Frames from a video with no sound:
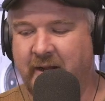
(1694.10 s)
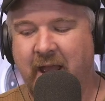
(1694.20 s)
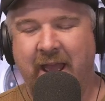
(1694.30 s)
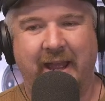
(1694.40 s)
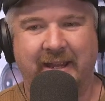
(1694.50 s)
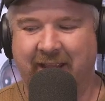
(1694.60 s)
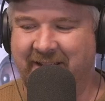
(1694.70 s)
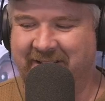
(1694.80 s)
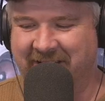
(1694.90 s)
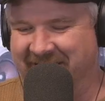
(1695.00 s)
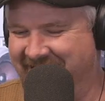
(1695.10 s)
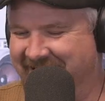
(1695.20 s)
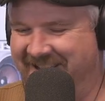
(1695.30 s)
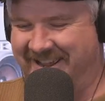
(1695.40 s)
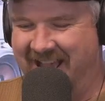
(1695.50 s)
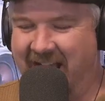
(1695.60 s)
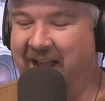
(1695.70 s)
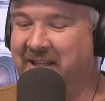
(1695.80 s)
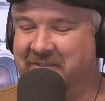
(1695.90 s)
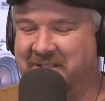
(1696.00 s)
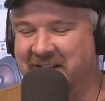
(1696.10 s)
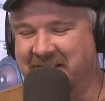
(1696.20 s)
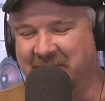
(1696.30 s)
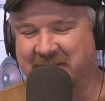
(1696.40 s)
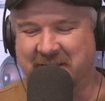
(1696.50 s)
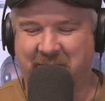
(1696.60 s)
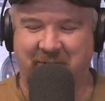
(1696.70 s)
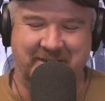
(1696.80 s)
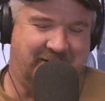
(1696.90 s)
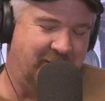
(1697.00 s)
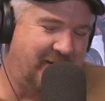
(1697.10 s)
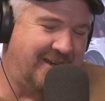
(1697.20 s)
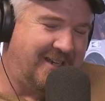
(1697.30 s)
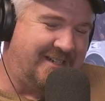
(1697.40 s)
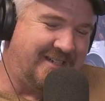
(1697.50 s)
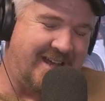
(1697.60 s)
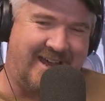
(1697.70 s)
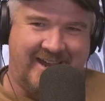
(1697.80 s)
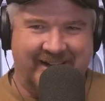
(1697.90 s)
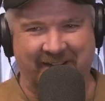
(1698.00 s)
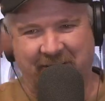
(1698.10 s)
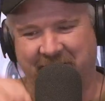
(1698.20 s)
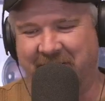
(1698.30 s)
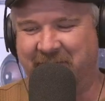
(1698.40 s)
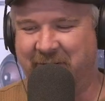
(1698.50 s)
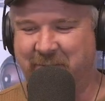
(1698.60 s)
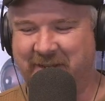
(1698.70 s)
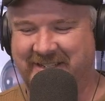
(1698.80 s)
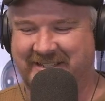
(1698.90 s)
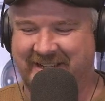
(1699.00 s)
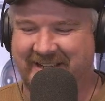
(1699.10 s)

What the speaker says: Yeah. And I'd love to talk to him at some point too. We can get to that at another interview, but